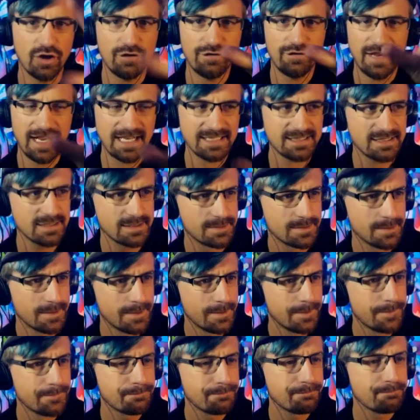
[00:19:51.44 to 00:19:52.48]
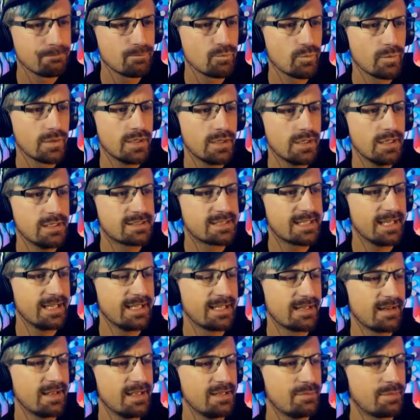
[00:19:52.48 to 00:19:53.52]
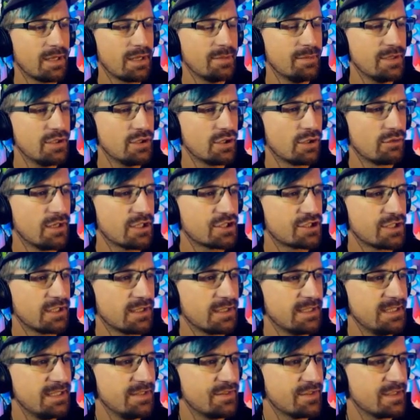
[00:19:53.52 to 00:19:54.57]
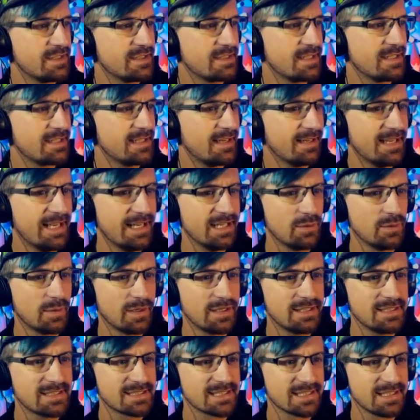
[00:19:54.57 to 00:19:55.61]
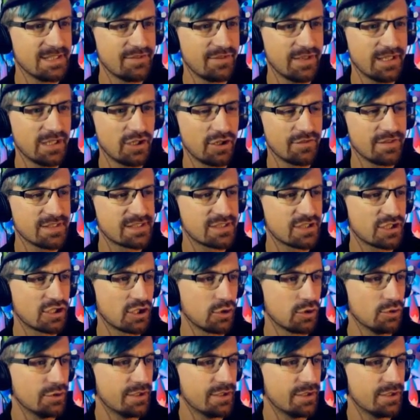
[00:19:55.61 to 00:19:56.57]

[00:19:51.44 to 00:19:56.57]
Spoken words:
axis. It's getting late, but I'm in no rush to leave since I doubt anyone is living on this secluded